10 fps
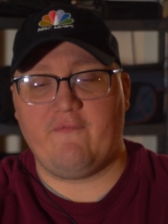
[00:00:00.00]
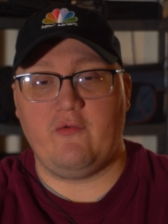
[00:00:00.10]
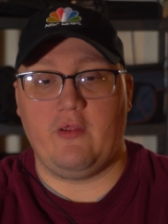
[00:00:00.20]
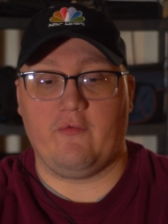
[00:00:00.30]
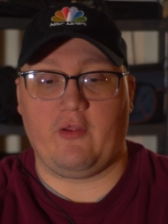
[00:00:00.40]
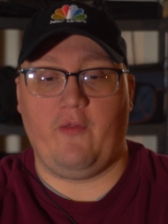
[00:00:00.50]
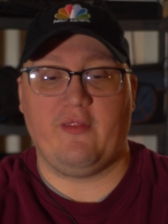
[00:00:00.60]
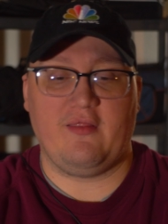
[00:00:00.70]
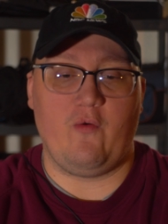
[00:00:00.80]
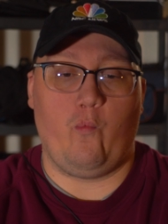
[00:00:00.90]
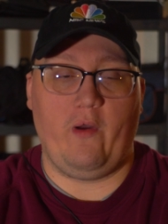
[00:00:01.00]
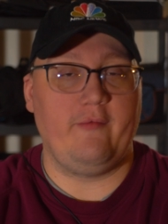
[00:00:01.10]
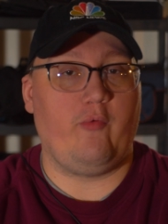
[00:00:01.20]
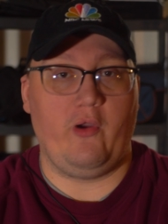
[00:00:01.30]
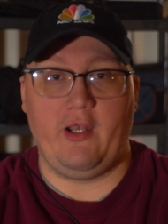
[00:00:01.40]
out a few years ago. This is the
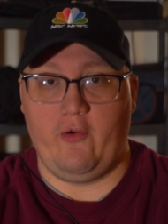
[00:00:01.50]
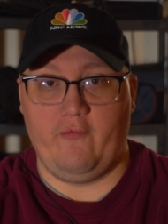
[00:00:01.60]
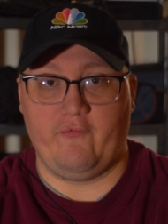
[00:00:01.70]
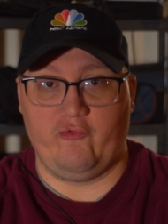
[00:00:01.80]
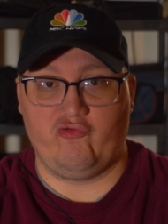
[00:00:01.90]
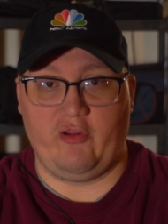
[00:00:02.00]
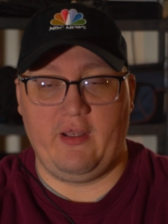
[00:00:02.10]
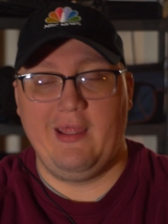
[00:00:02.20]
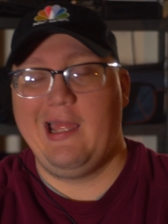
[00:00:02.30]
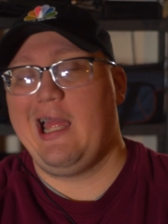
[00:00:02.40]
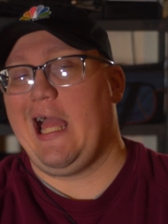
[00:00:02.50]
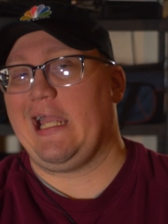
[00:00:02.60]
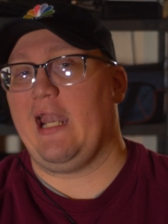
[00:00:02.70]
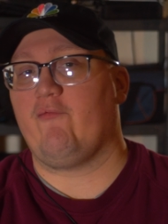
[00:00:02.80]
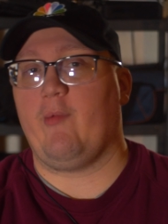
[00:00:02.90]
1.0 version. I
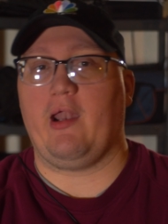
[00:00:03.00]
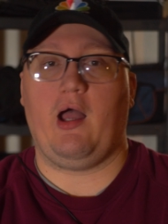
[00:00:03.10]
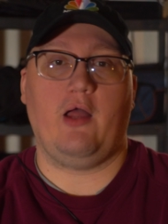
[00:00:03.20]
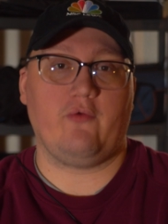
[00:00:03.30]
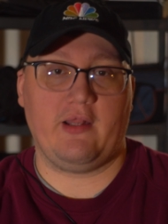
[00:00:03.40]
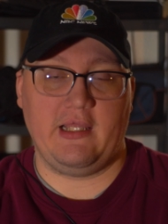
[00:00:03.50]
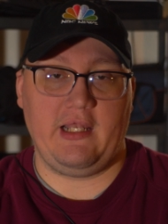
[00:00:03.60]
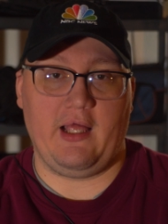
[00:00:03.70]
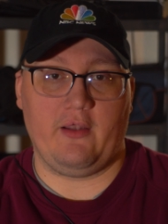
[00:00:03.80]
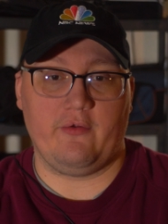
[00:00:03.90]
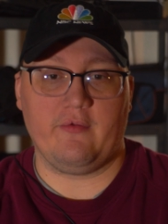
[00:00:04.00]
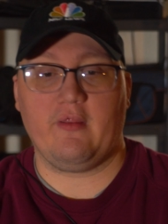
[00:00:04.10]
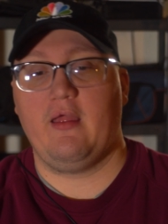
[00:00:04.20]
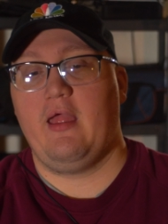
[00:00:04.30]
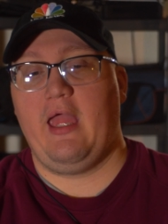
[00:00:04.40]
got it for about
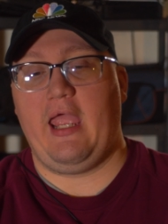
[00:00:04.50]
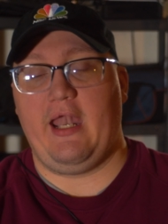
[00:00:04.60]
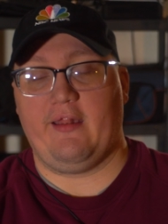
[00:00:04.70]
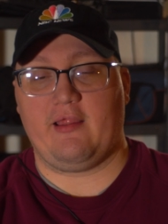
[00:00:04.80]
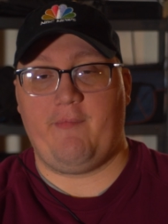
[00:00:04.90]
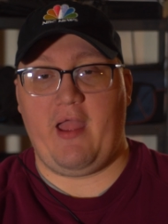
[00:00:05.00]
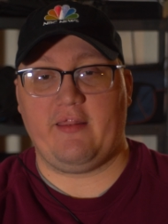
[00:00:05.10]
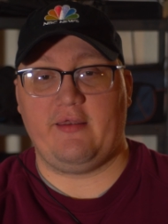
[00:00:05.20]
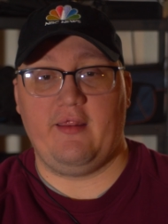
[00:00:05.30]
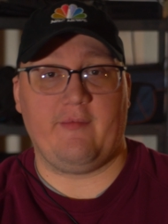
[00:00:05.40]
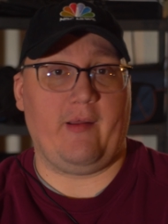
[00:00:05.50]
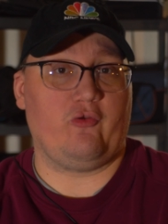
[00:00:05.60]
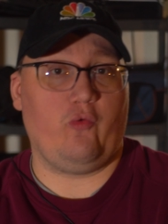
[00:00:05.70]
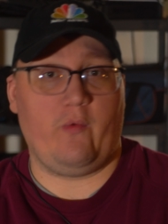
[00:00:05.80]
$190 and its capacity is about